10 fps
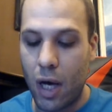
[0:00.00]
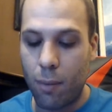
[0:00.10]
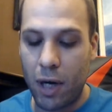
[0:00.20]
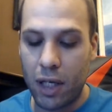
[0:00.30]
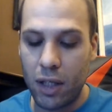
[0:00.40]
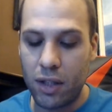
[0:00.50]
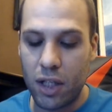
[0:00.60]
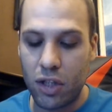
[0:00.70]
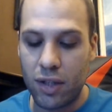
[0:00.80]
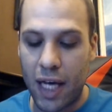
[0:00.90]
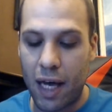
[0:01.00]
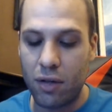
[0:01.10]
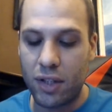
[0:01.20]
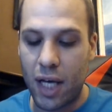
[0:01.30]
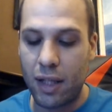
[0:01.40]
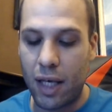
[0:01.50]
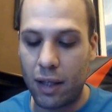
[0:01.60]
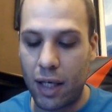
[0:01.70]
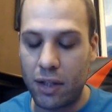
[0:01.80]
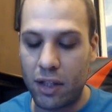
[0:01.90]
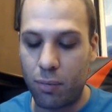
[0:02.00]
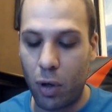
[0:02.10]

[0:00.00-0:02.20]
Making decisions outside that lens is